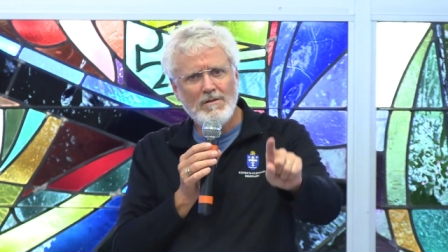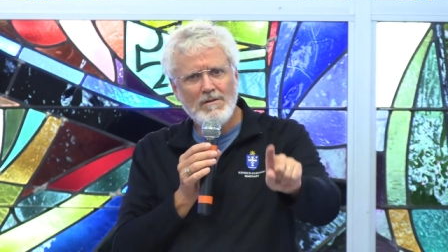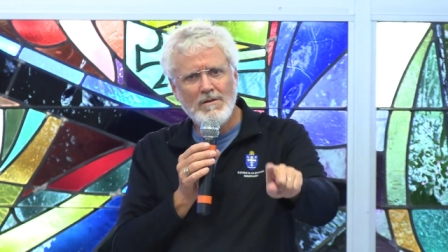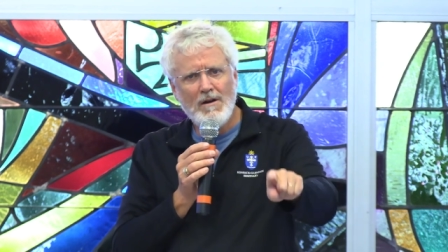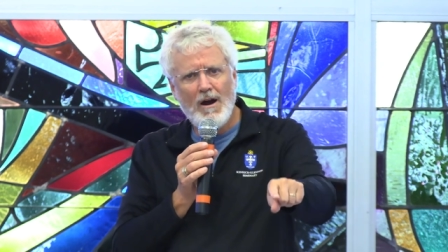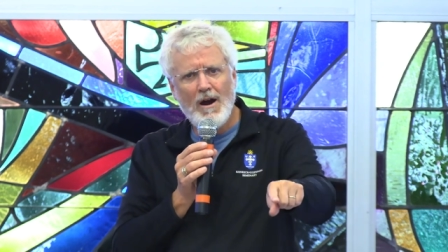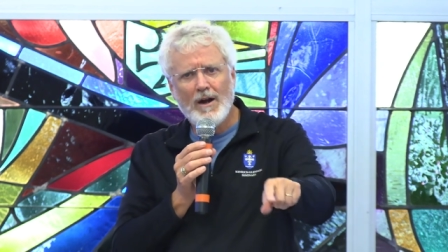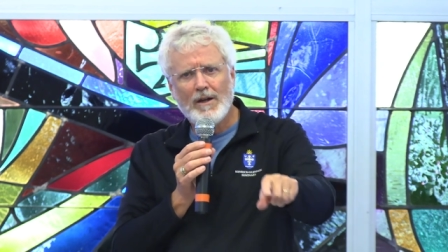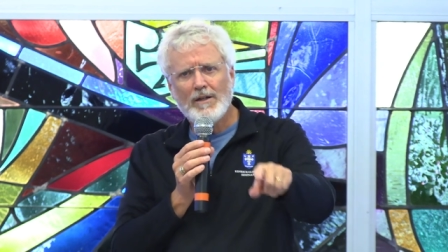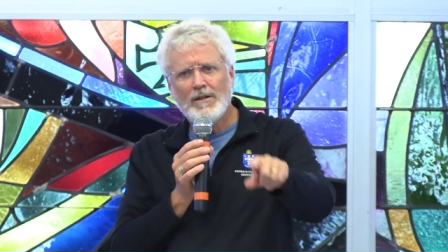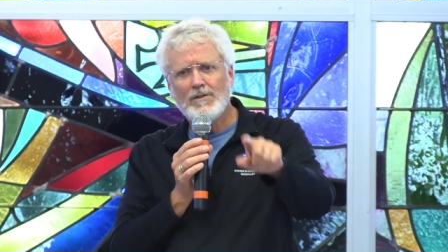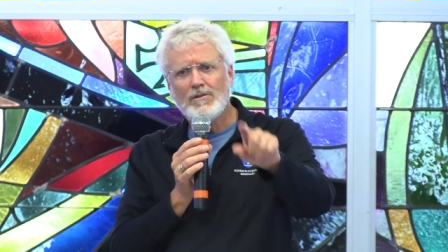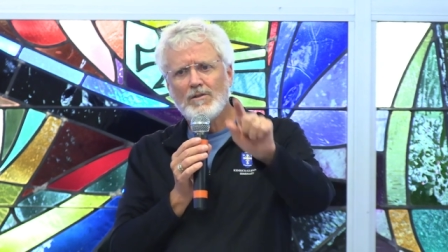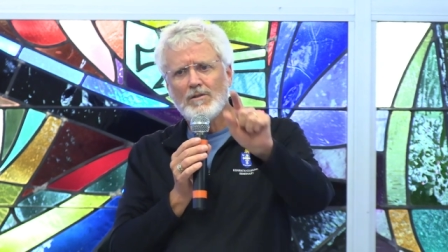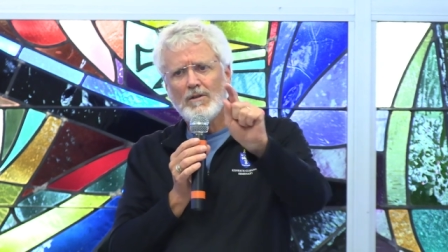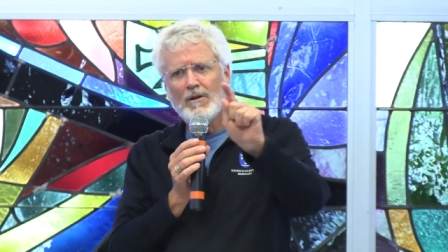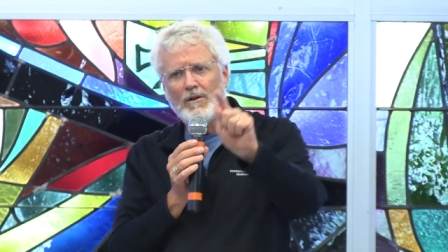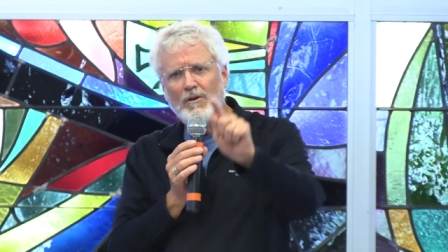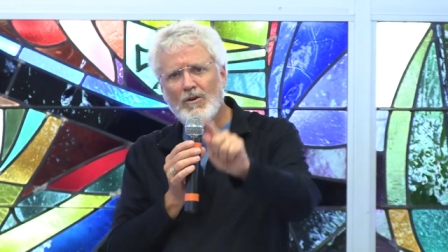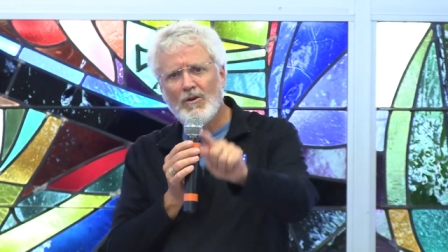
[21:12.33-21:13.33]

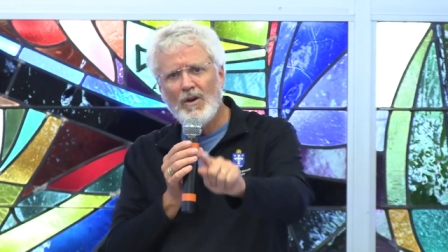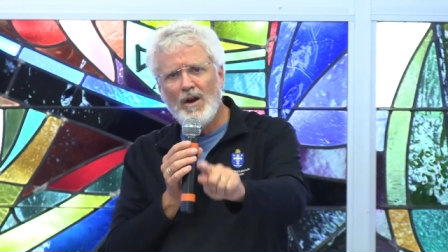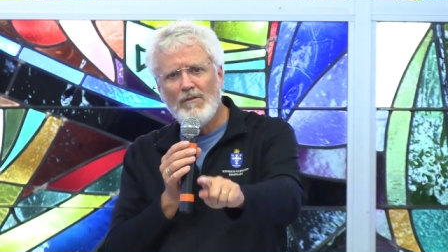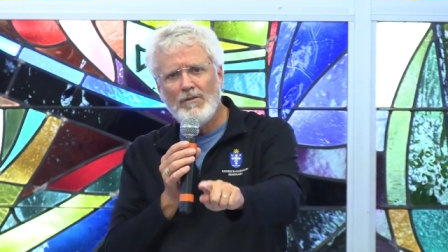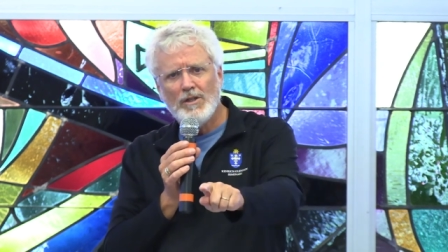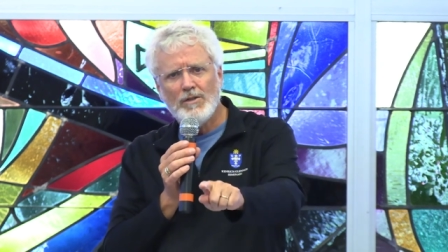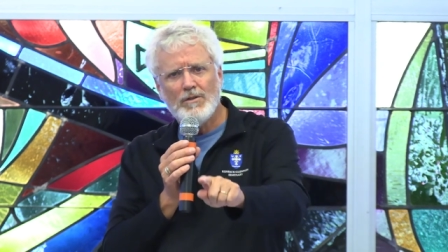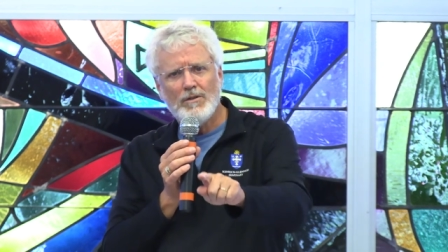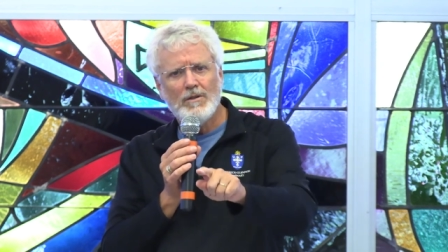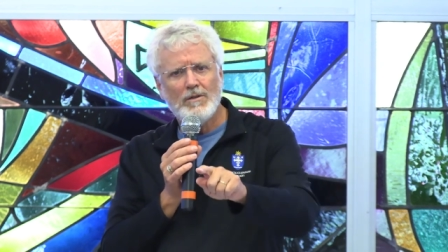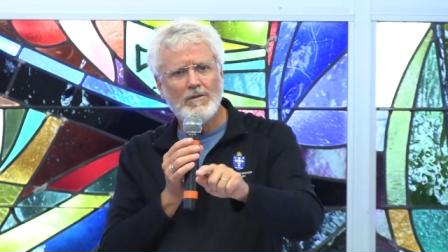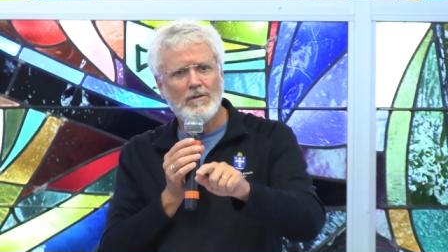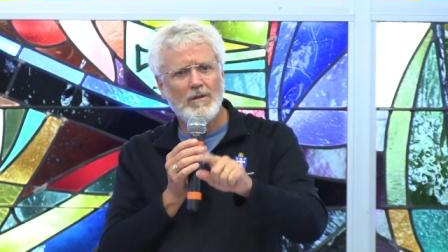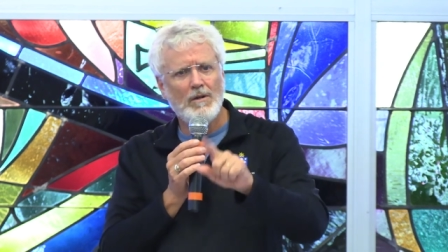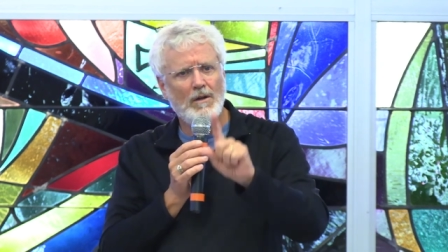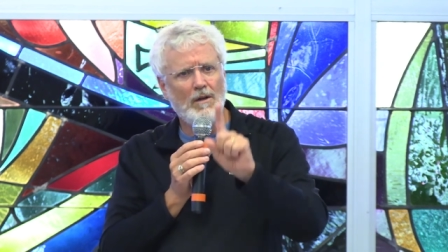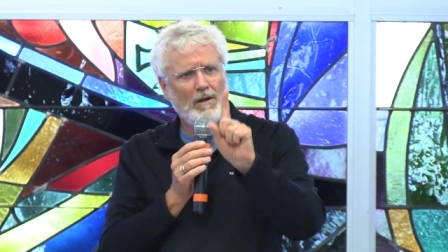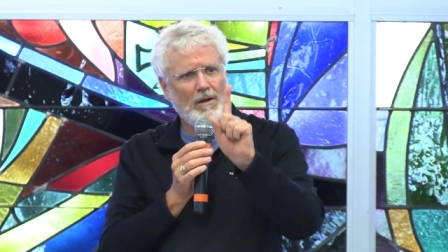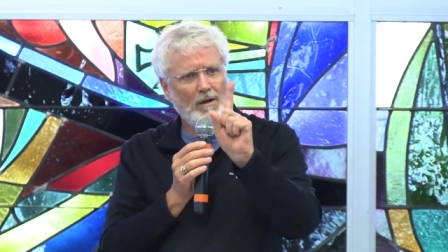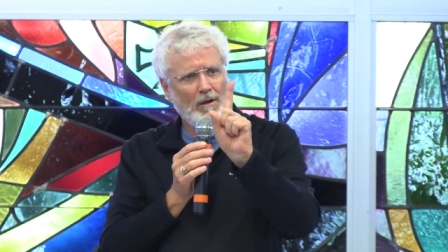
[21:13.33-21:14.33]
darkest crevices
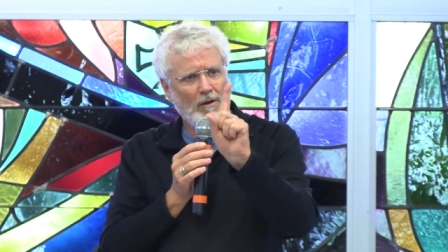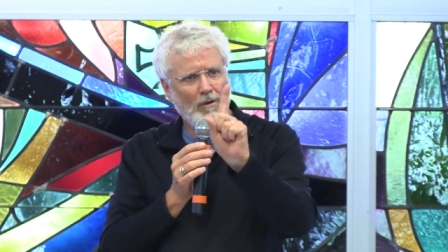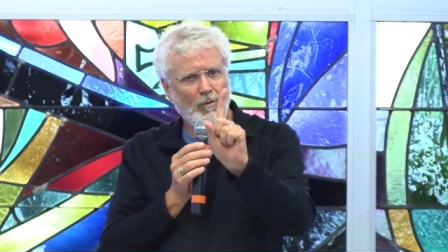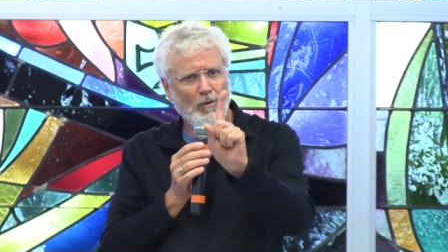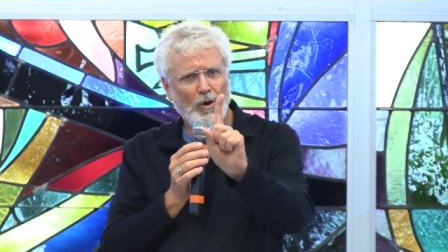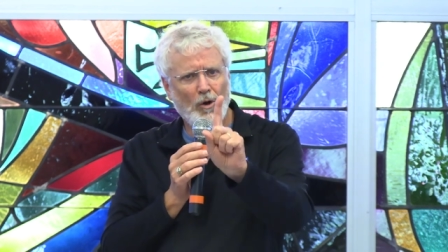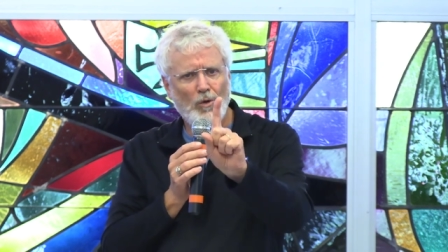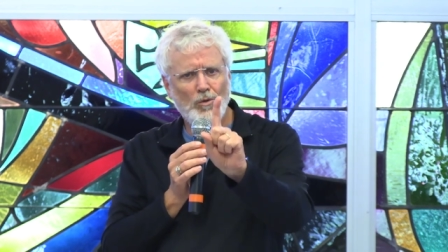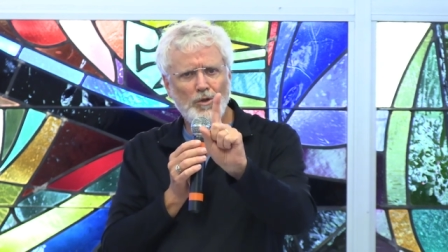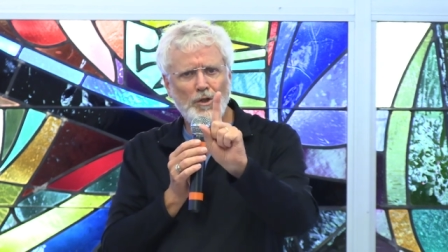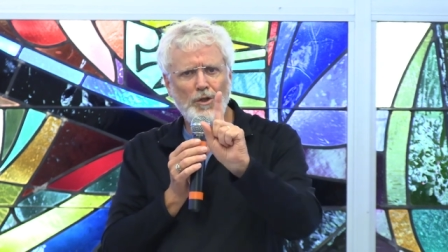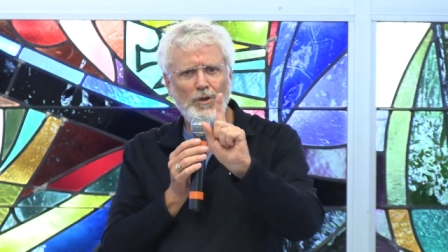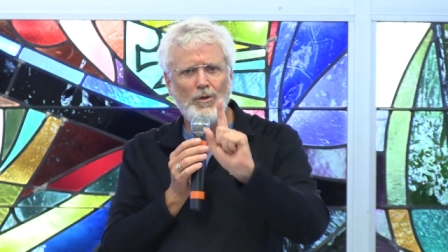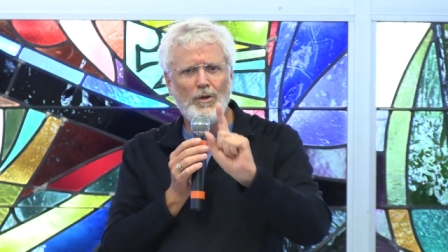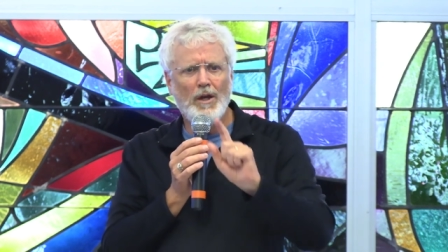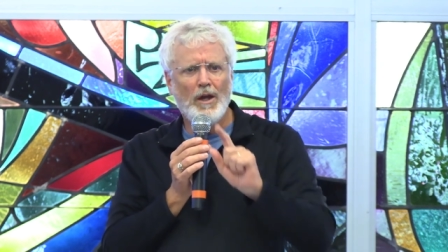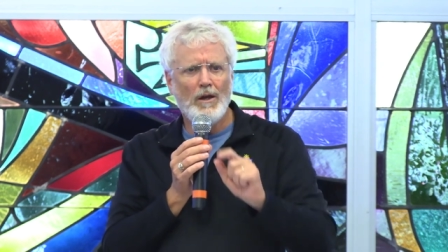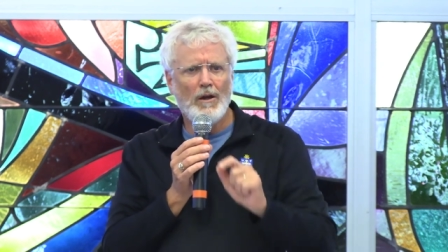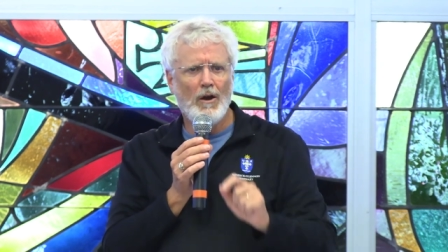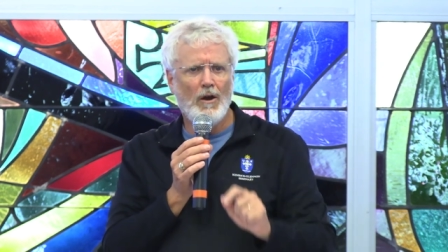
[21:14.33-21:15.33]
where only you
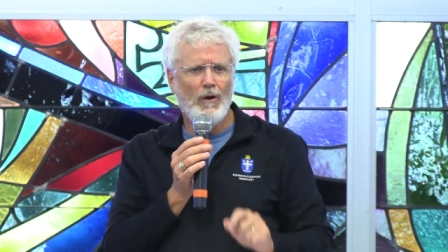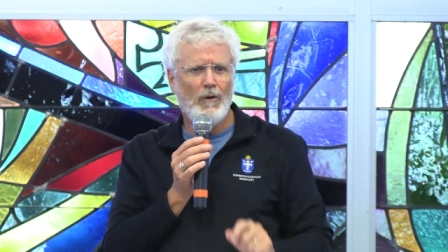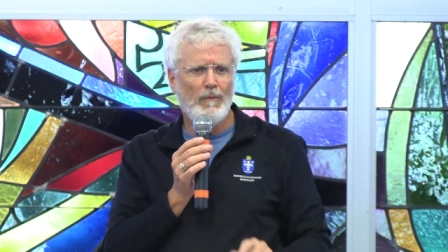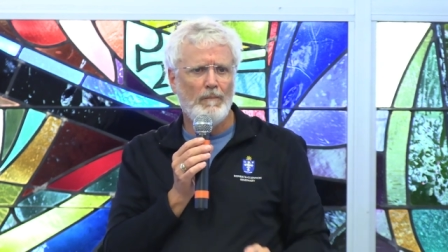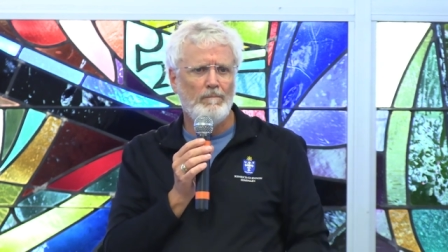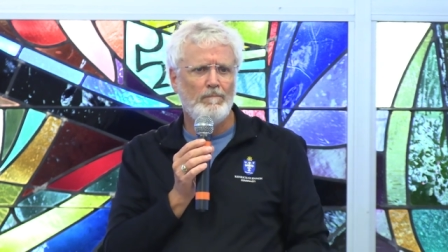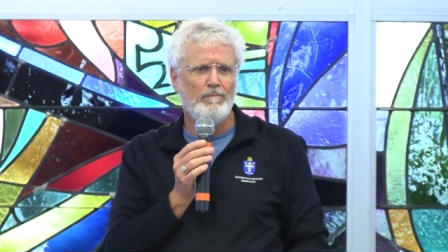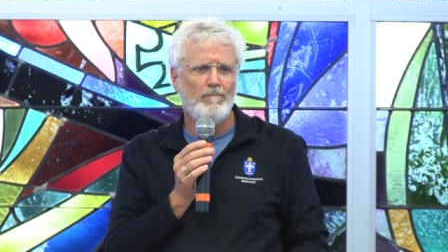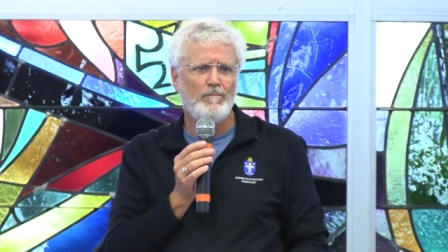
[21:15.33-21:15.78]
can go.